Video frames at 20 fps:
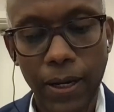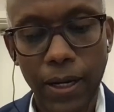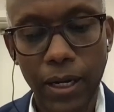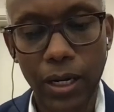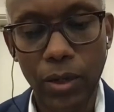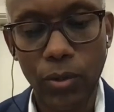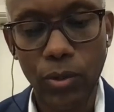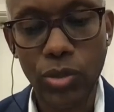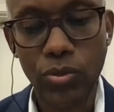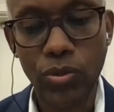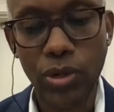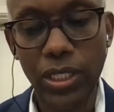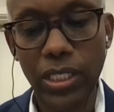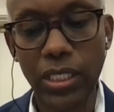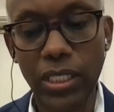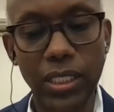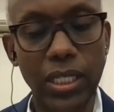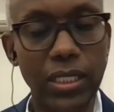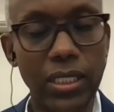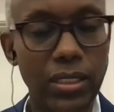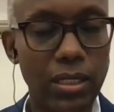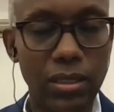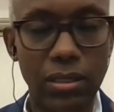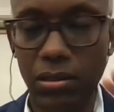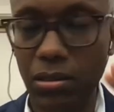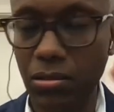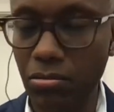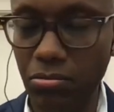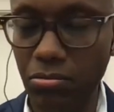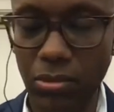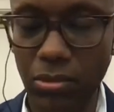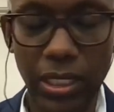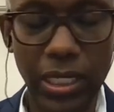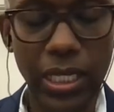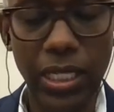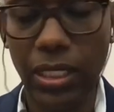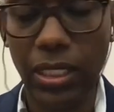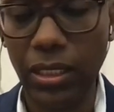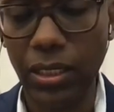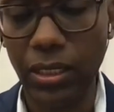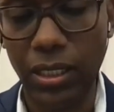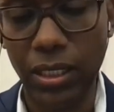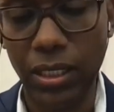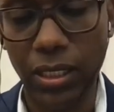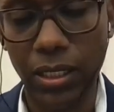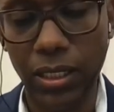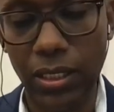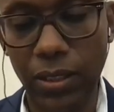which recognizes leading